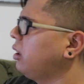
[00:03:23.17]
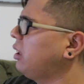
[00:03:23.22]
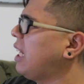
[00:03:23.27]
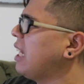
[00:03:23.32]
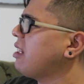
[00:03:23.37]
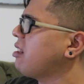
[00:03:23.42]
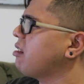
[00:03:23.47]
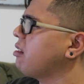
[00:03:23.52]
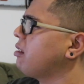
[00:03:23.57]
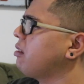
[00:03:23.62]

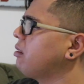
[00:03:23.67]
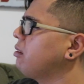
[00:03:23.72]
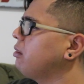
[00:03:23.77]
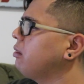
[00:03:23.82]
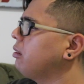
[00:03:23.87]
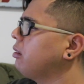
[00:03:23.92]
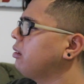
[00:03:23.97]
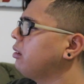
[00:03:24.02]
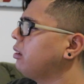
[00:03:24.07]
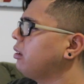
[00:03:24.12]
that's new.
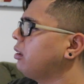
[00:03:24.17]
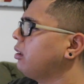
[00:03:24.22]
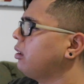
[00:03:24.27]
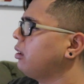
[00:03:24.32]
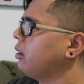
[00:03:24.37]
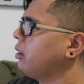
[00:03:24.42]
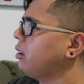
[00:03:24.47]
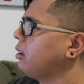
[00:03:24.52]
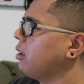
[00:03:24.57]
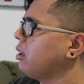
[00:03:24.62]

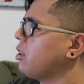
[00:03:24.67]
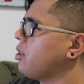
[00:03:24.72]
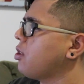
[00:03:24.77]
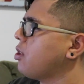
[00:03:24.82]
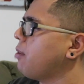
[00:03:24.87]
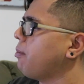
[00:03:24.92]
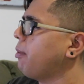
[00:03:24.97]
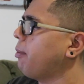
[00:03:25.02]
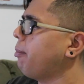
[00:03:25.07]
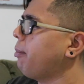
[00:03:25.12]

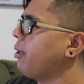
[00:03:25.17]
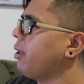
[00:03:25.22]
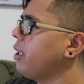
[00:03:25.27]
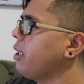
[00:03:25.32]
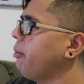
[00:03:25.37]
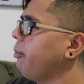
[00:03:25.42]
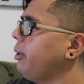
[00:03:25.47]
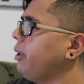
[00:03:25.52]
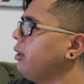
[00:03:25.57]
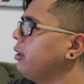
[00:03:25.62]
Should be
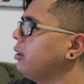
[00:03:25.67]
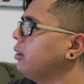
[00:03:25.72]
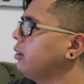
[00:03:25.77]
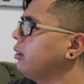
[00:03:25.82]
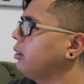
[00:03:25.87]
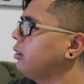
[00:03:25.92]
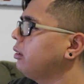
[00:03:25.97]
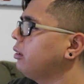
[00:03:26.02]
burning me.